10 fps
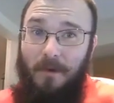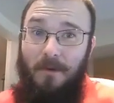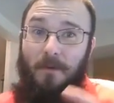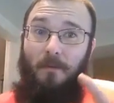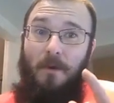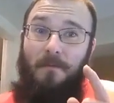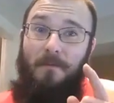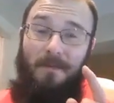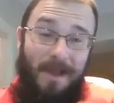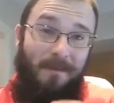Now,
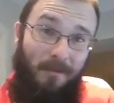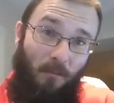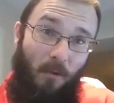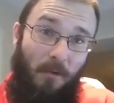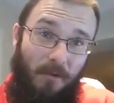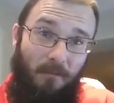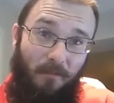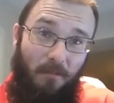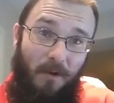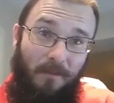that's a worthy
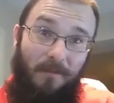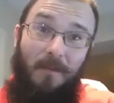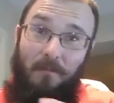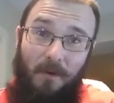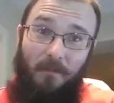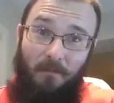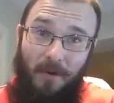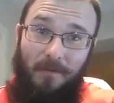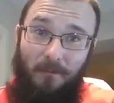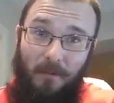response that Pierce
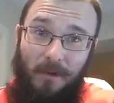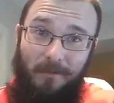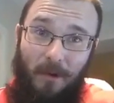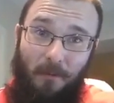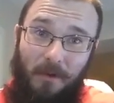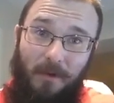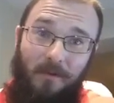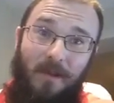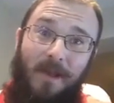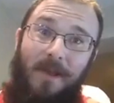Brosnan would give out,
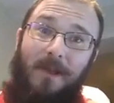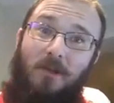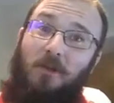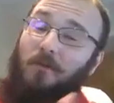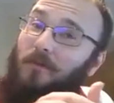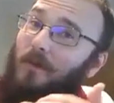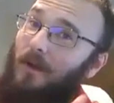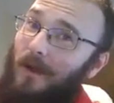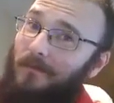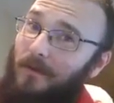because it shows
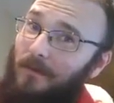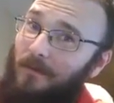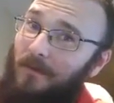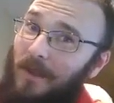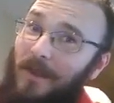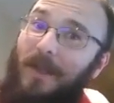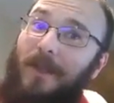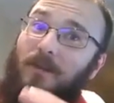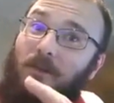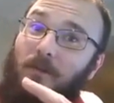confidence,
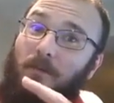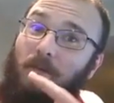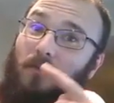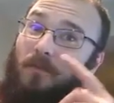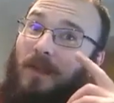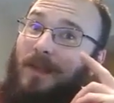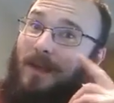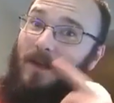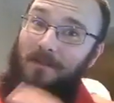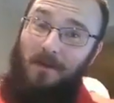it shows
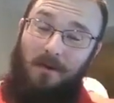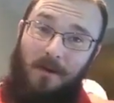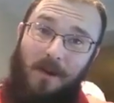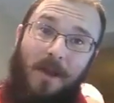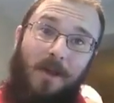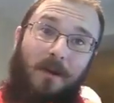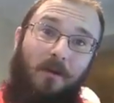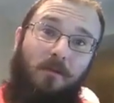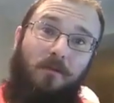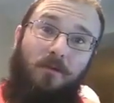authority, and it
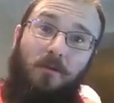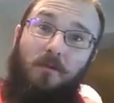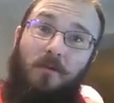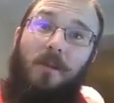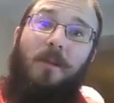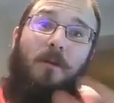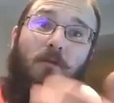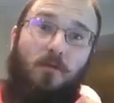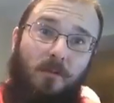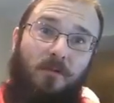also shows, now
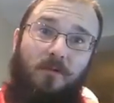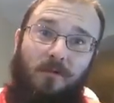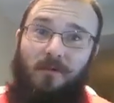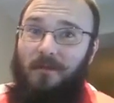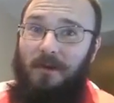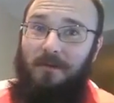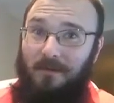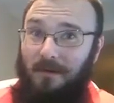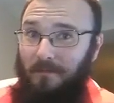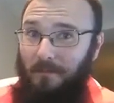you must justify
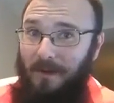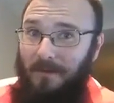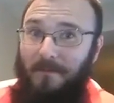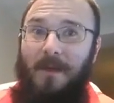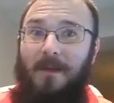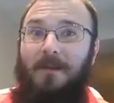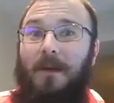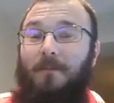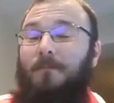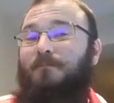yourself to me.
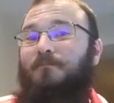Now,